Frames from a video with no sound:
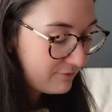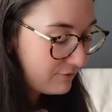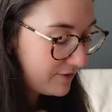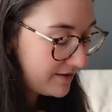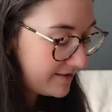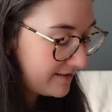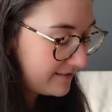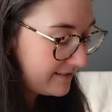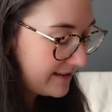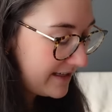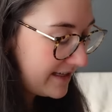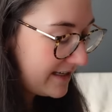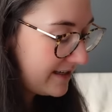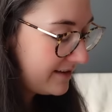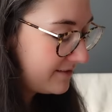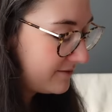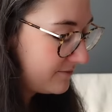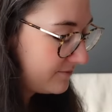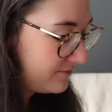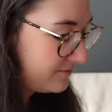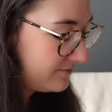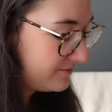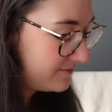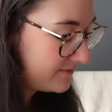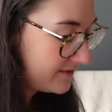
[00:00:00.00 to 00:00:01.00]
recently,
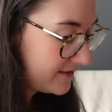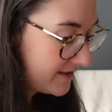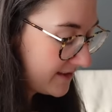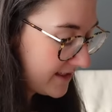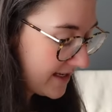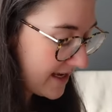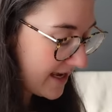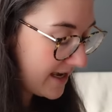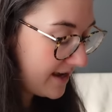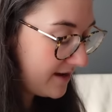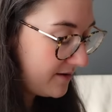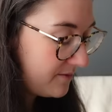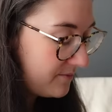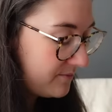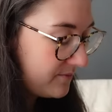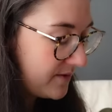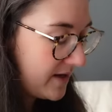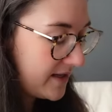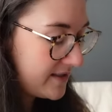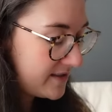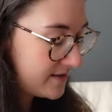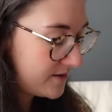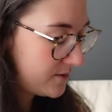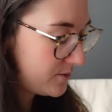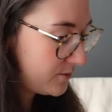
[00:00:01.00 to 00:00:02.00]

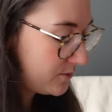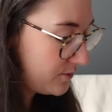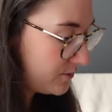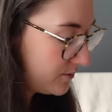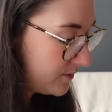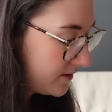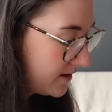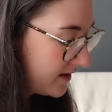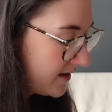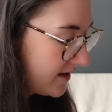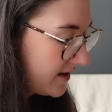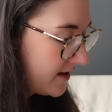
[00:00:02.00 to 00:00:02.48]
and so